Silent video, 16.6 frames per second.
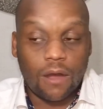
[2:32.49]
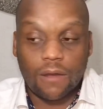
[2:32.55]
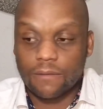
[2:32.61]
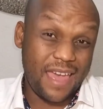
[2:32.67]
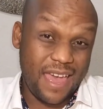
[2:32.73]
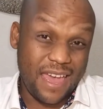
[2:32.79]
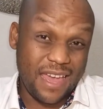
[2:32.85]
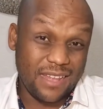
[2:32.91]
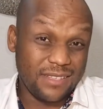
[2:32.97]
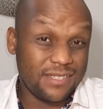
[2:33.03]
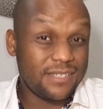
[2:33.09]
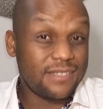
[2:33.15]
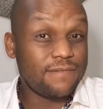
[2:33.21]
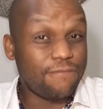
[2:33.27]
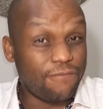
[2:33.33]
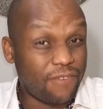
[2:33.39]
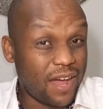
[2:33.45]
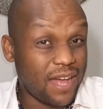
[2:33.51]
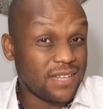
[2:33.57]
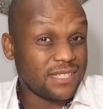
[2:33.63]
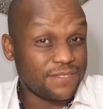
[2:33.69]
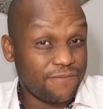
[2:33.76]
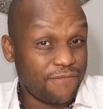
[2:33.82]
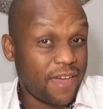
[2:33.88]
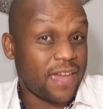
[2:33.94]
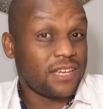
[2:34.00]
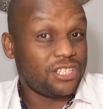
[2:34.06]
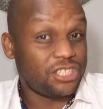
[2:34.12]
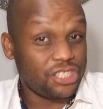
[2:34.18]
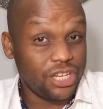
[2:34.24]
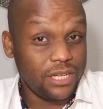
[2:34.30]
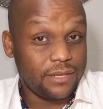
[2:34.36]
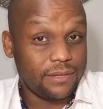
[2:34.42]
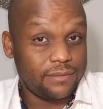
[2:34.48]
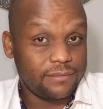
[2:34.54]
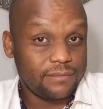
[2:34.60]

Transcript: Hence, fund's fact sheet.